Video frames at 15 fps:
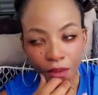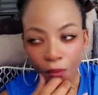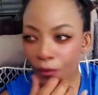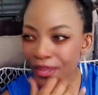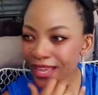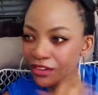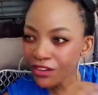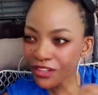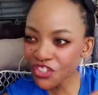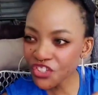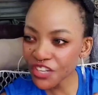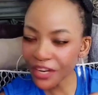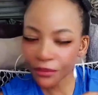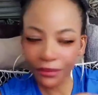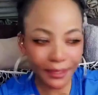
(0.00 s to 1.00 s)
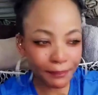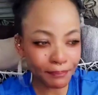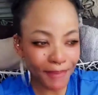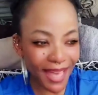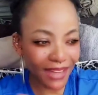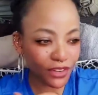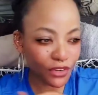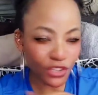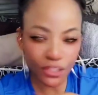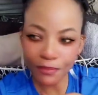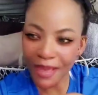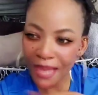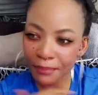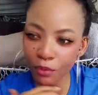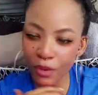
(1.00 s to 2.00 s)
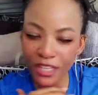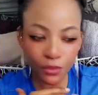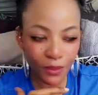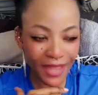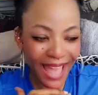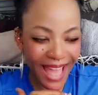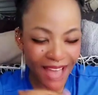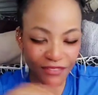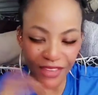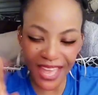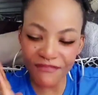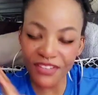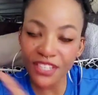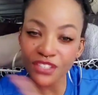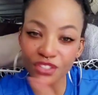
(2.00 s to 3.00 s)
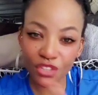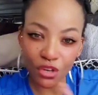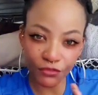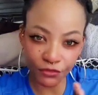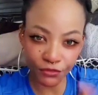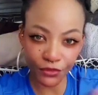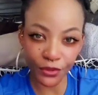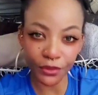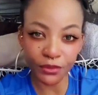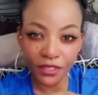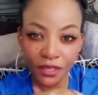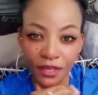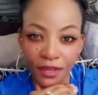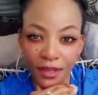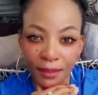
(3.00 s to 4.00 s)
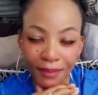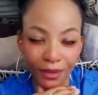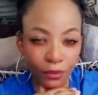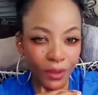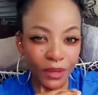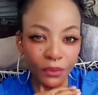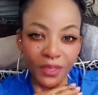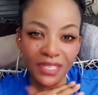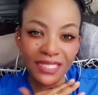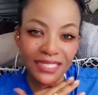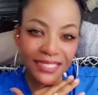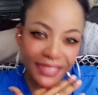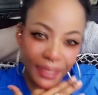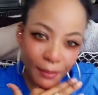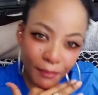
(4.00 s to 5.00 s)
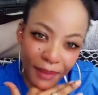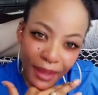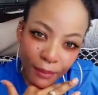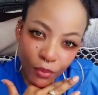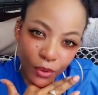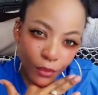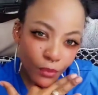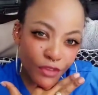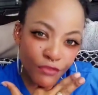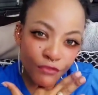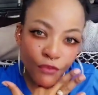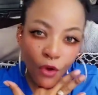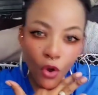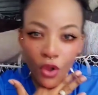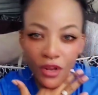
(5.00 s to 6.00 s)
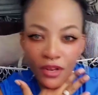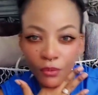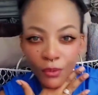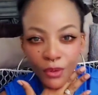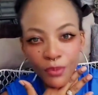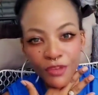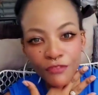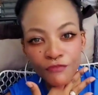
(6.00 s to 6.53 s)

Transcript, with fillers: We are not generally bad girls, bad boys. We have evidence of fruit. But when we slip up, when we fall, when we